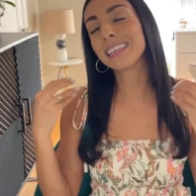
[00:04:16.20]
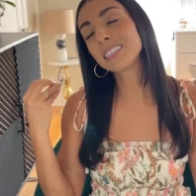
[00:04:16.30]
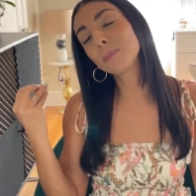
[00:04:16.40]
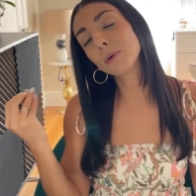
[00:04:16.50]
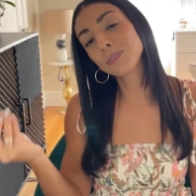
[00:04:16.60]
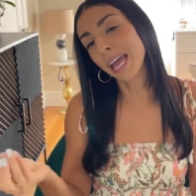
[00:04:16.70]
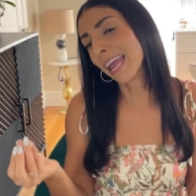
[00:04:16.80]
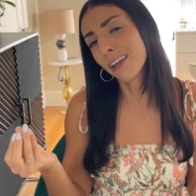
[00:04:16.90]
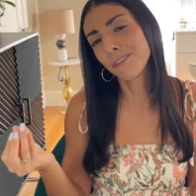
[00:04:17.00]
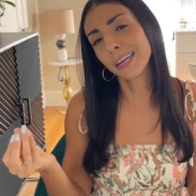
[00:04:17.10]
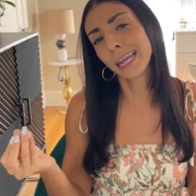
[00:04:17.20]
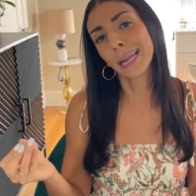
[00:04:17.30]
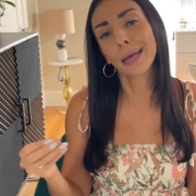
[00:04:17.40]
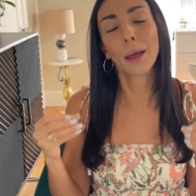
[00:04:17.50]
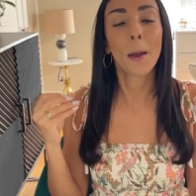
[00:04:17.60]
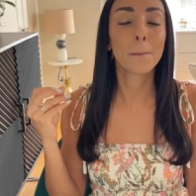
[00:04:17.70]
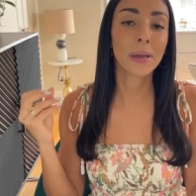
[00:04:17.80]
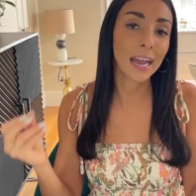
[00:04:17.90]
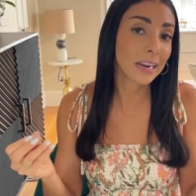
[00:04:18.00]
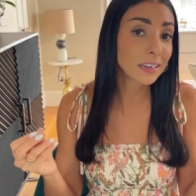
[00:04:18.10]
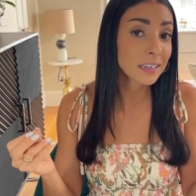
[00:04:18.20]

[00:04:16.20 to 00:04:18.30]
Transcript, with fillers: is the Bottega Veneta padded